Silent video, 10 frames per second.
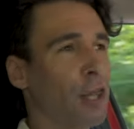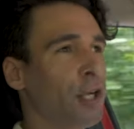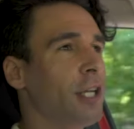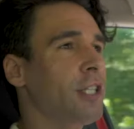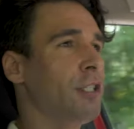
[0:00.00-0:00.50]

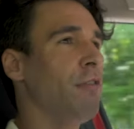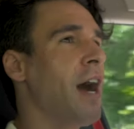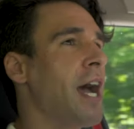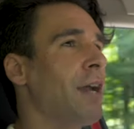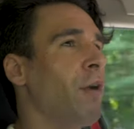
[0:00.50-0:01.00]
32
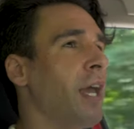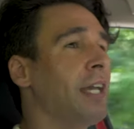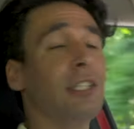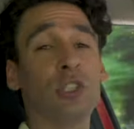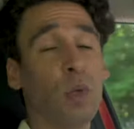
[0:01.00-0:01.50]

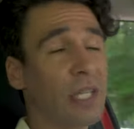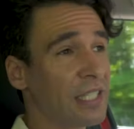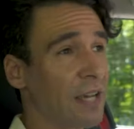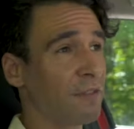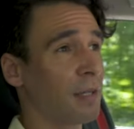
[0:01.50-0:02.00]
highway,
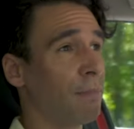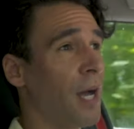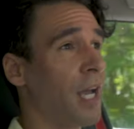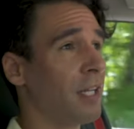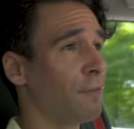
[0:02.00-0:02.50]
27
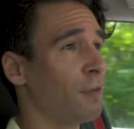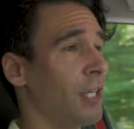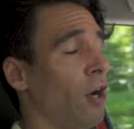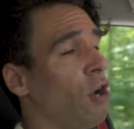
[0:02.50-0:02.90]
combined for the